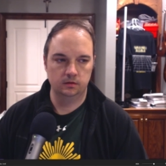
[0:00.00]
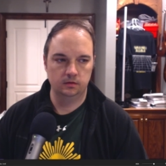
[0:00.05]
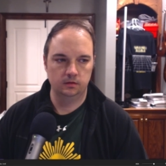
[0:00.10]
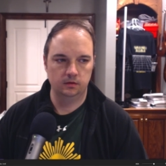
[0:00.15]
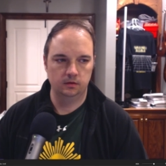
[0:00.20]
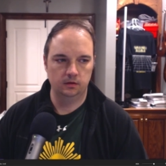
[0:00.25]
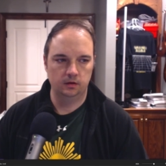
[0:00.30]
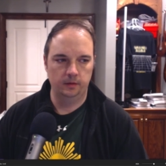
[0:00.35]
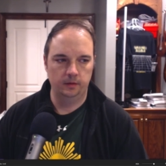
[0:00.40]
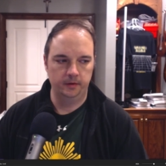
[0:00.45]
I
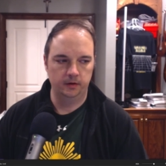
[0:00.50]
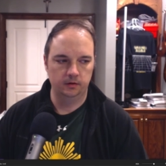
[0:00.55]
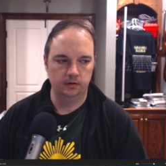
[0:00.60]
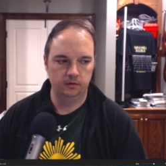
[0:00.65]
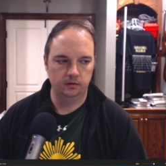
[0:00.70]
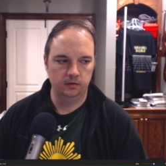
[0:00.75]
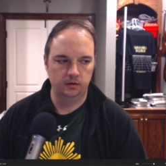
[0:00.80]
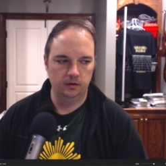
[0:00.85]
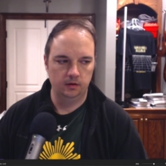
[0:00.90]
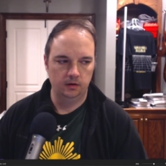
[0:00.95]
don't
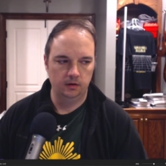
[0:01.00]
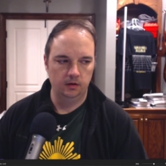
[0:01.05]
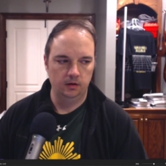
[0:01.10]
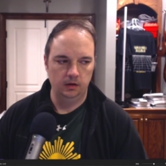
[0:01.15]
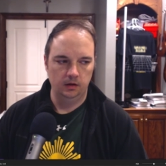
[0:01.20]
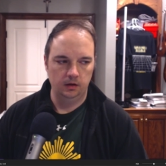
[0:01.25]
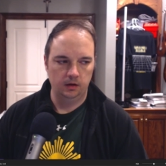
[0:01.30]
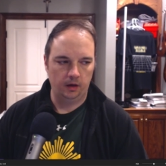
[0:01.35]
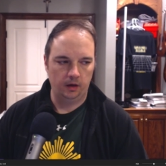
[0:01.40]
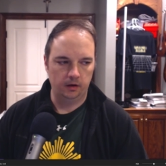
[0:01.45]

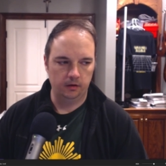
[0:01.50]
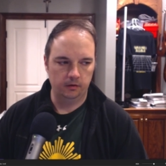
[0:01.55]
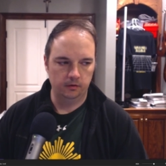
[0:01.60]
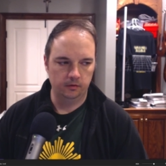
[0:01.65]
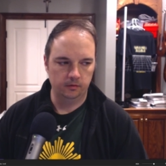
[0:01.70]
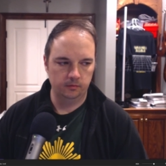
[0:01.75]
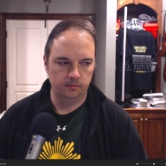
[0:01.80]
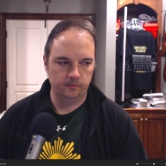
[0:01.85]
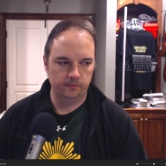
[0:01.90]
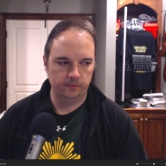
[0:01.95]
know,
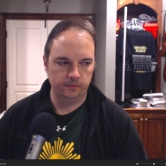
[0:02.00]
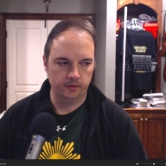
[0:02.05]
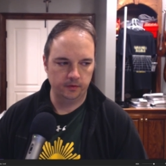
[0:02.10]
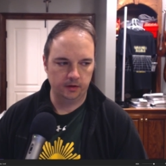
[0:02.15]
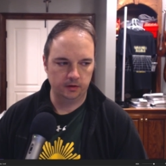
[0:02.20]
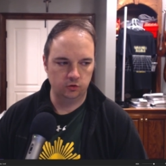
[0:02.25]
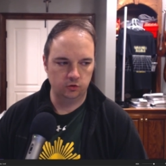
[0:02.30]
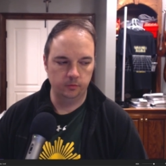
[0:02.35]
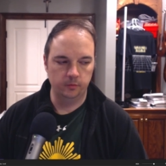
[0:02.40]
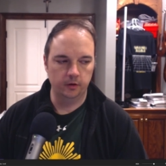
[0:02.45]
like 2
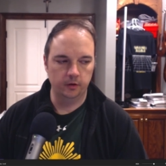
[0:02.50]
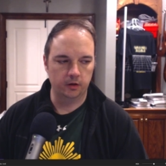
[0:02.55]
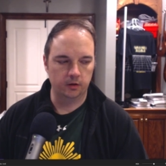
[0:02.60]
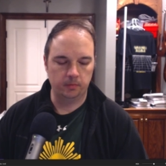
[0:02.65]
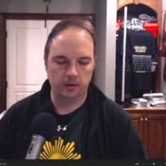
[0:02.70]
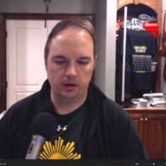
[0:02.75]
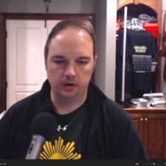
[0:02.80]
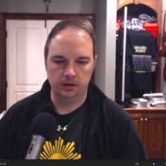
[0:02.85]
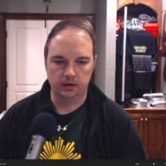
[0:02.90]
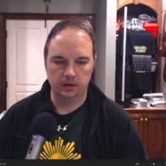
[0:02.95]
million
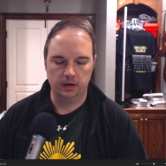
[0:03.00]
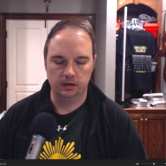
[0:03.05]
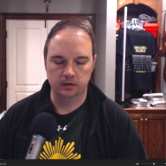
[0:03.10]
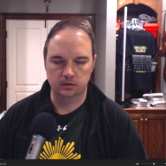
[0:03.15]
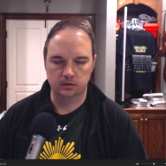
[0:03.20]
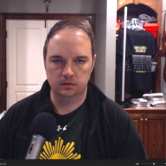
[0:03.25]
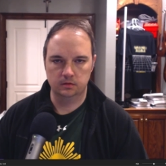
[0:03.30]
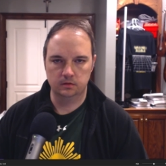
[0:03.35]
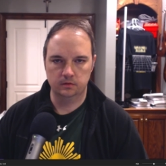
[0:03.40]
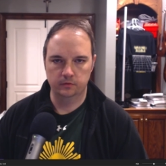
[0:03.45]

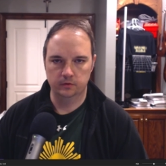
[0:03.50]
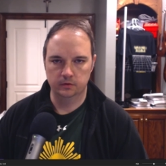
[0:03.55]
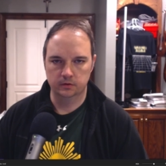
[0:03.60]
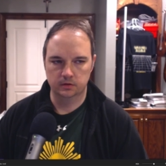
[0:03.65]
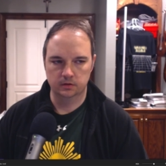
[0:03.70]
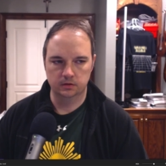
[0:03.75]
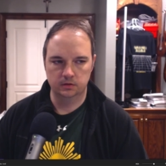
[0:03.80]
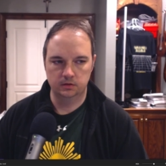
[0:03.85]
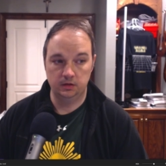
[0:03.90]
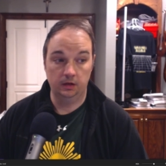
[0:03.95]
podcasts versus
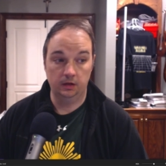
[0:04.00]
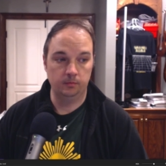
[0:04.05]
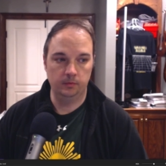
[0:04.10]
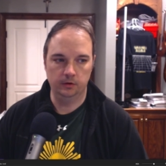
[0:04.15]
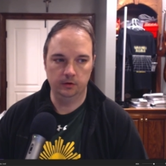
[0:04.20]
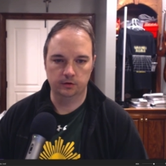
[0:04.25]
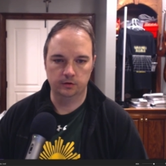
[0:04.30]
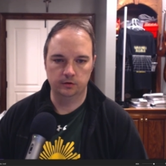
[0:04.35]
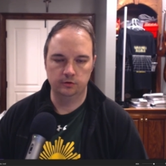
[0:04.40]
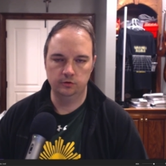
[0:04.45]
10 million
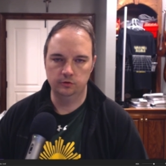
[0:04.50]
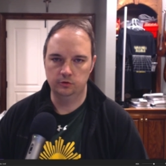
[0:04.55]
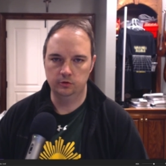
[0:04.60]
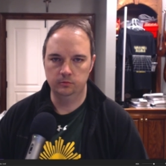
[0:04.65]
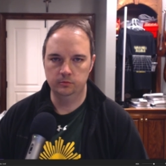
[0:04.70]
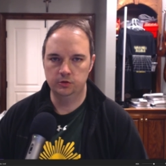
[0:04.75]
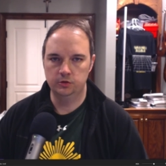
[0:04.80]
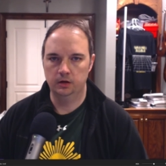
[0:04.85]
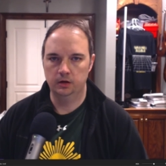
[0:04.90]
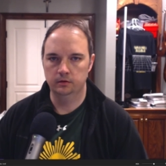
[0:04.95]
YouTube
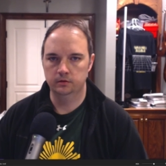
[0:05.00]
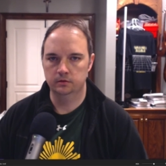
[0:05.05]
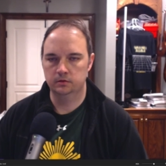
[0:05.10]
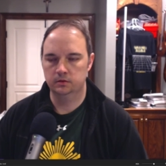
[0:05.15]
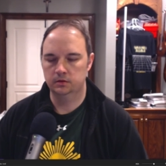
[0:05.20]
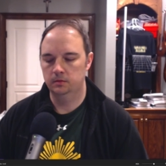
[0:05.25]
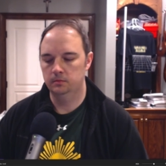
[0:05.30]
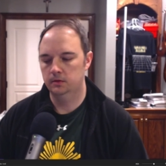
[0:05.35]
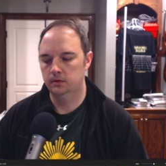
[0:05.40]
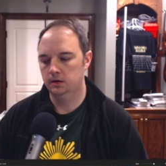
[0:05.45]
channels or
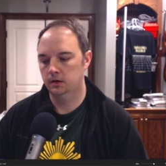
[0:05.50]
something.